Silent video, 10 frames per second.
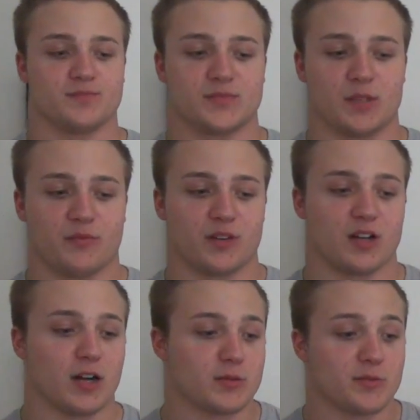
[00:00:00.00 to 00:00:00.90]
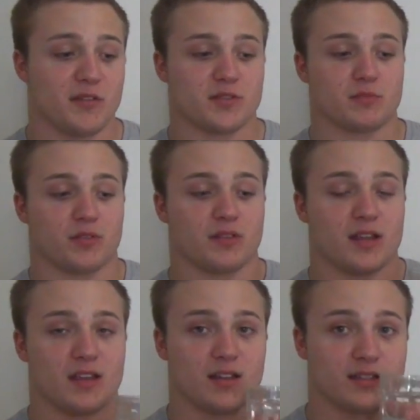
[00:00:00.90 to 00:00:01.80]
something for carbs. We do have some
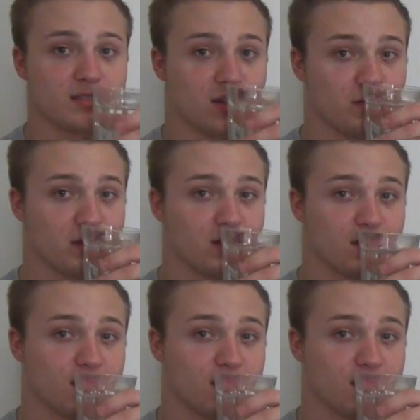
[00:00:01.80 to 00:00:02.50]
birthday cake ice cream in